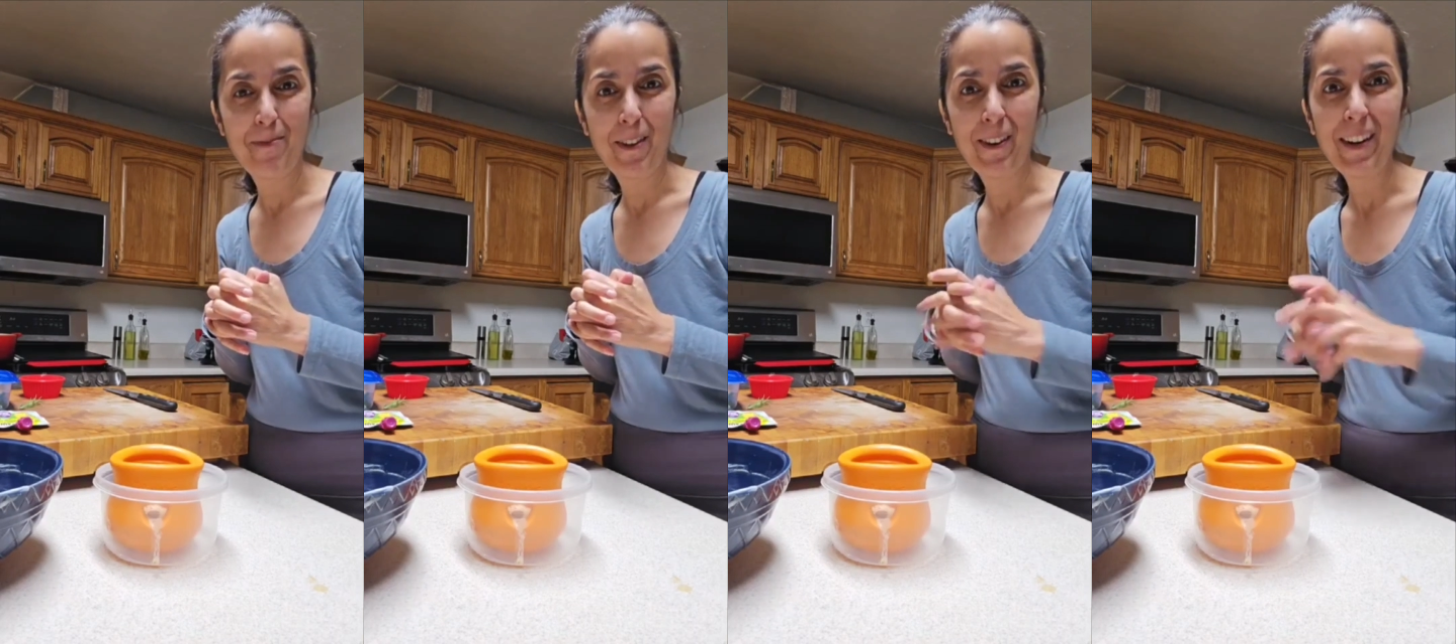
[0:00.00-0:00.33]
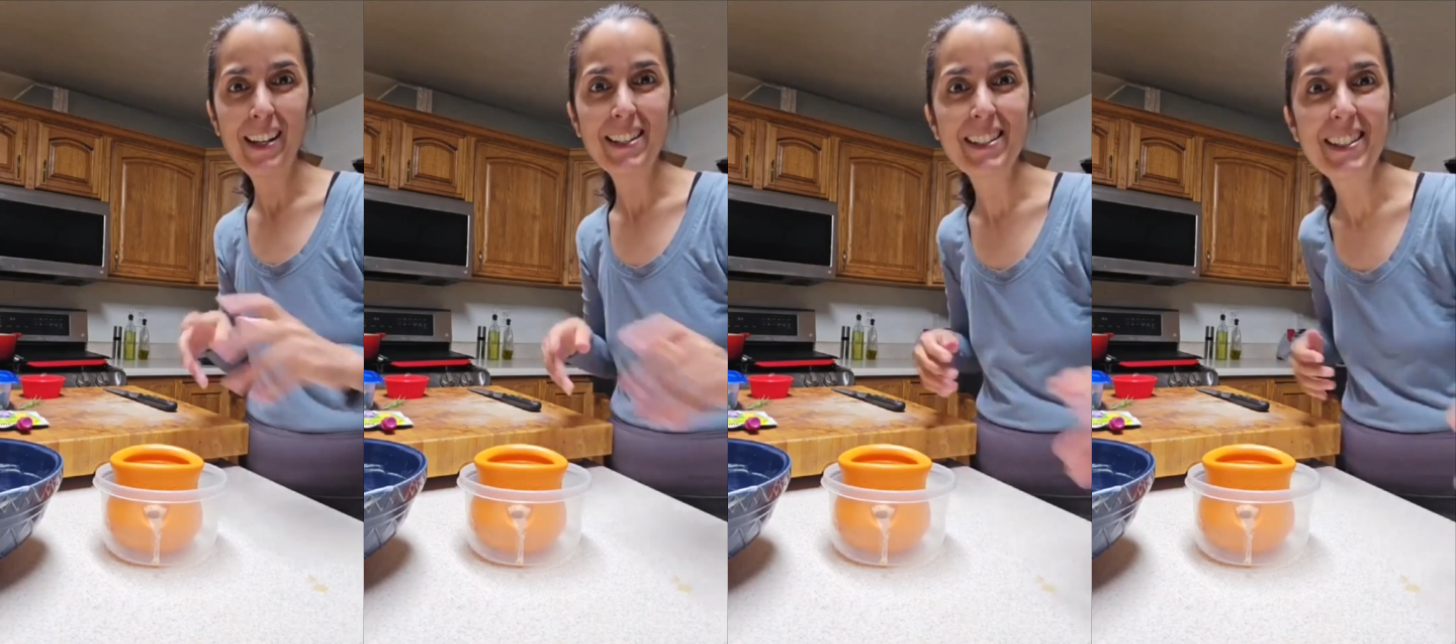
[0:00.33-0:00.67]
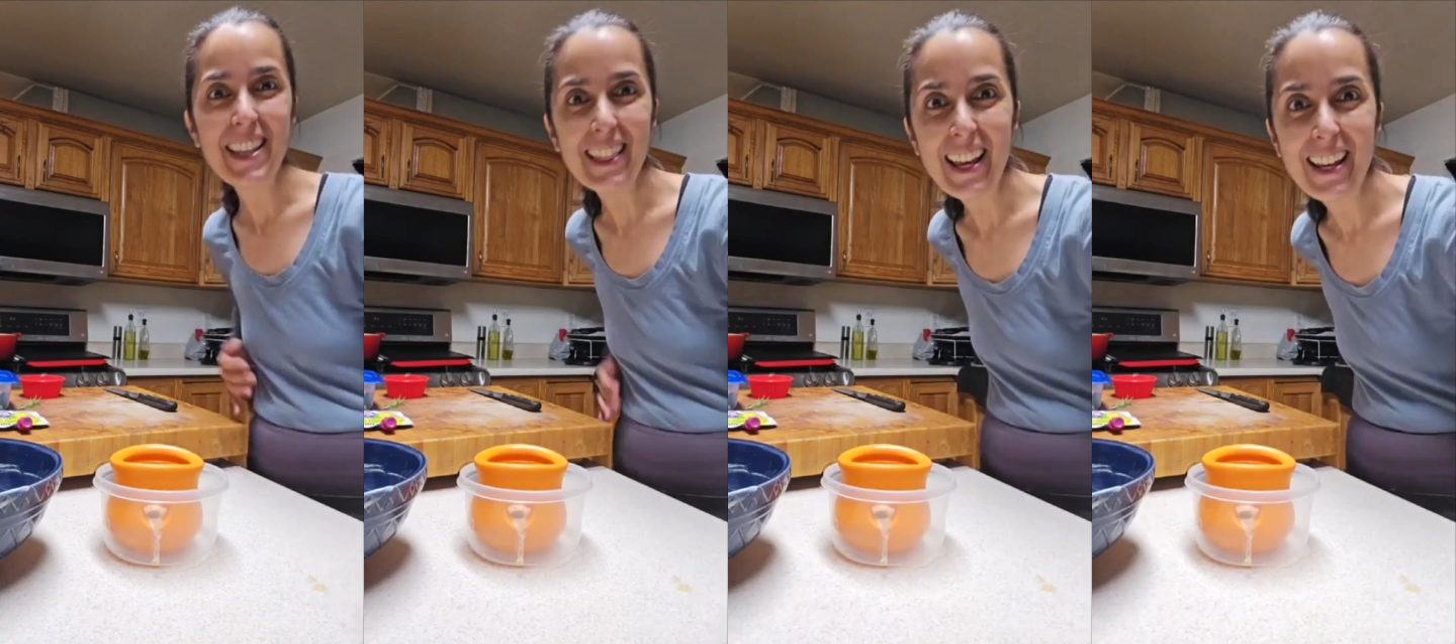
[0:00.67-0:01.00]
All right,
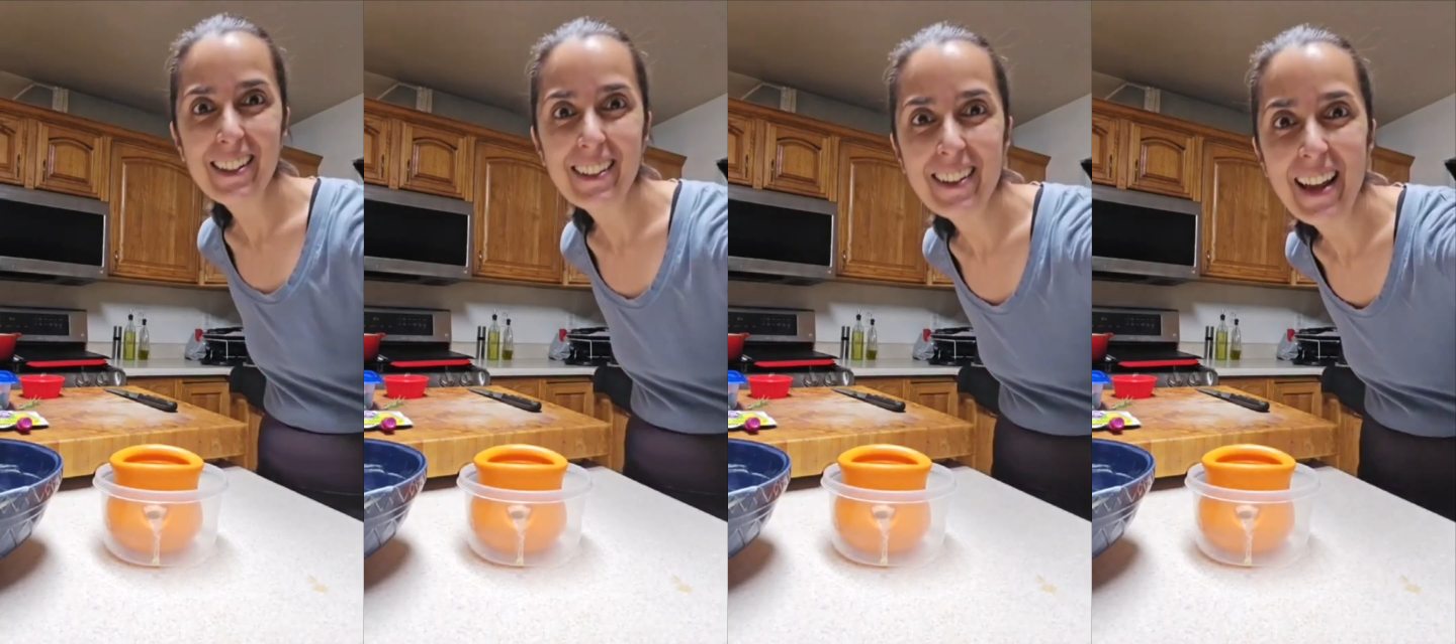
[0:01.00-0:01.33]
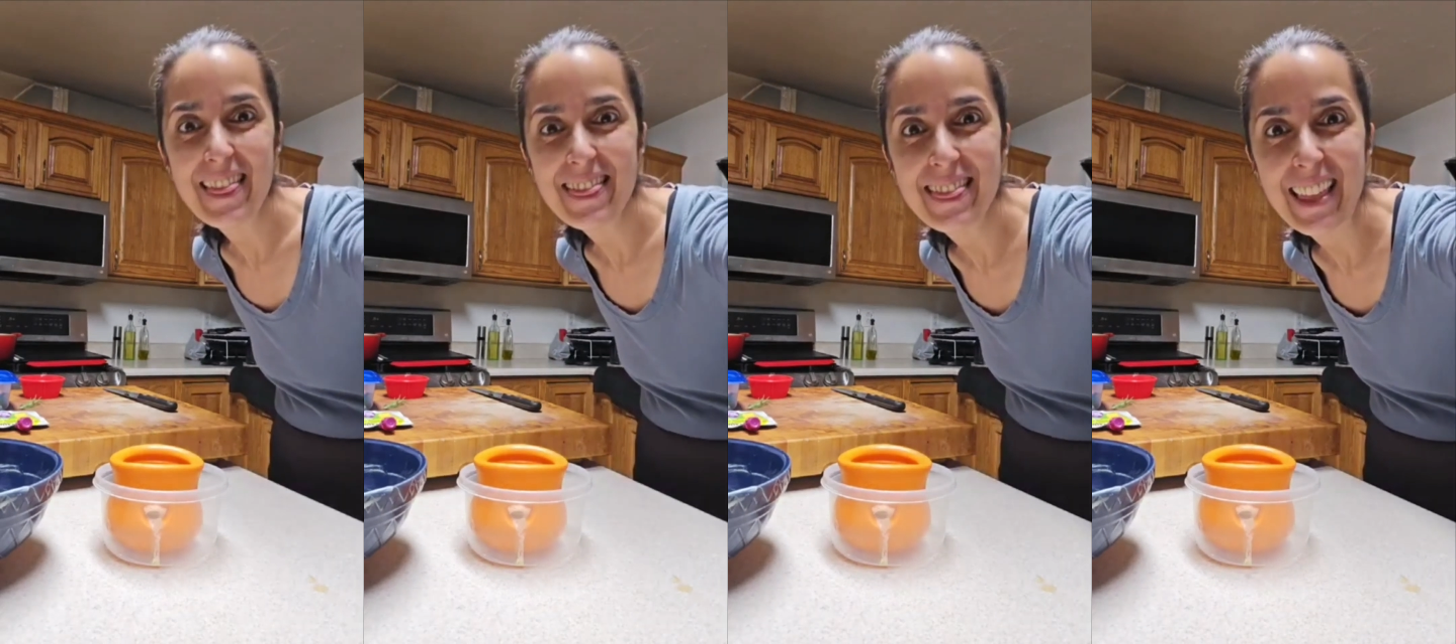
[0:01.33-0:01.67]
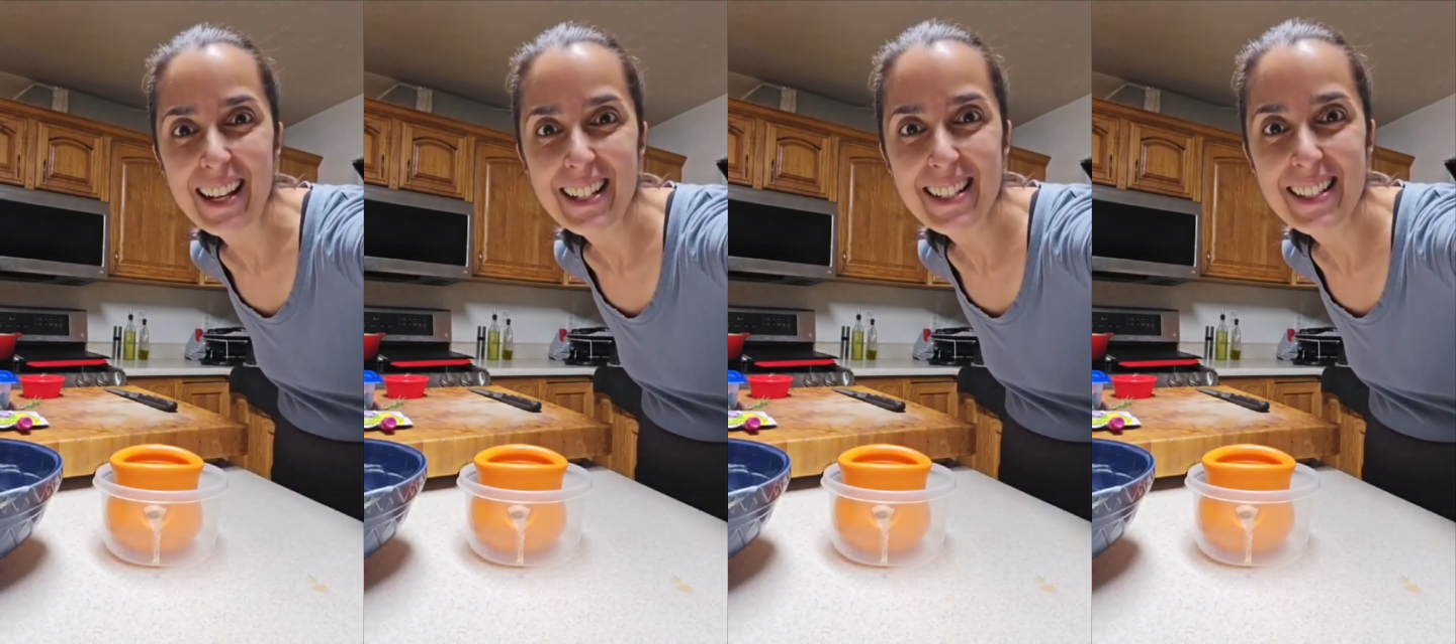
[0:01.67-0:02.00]
see you later, and
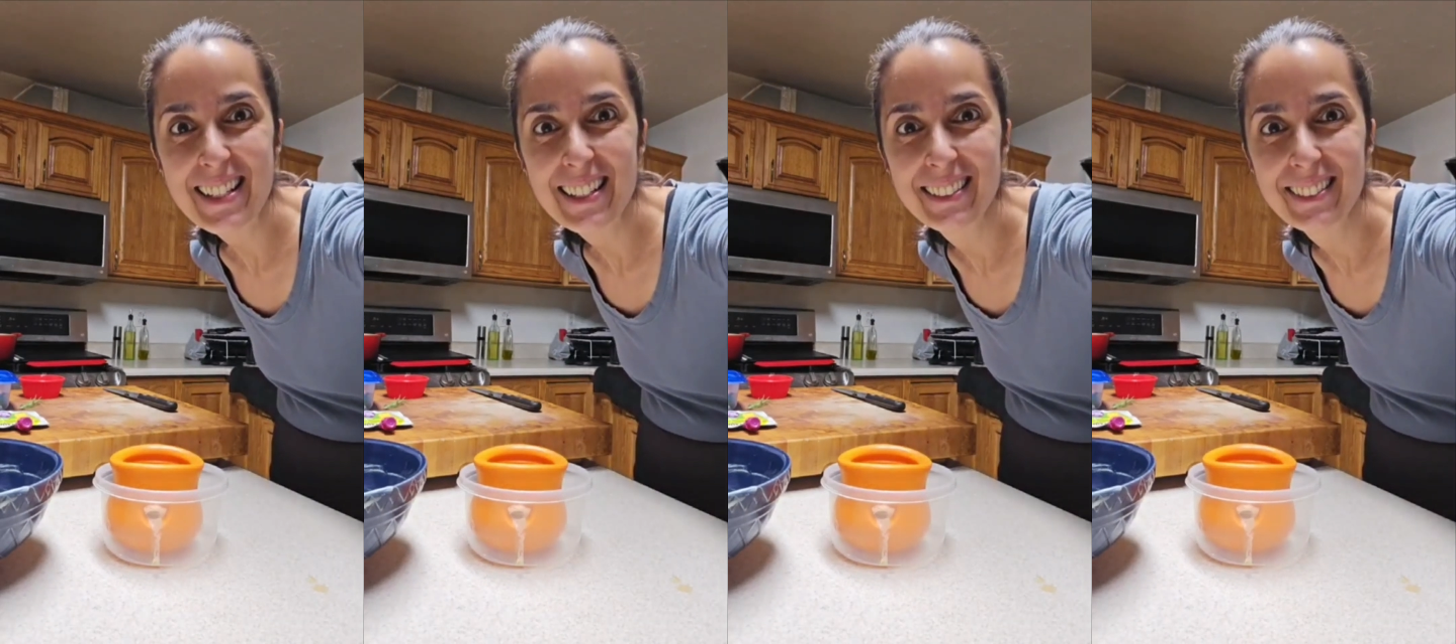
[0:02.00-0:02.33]
thanks.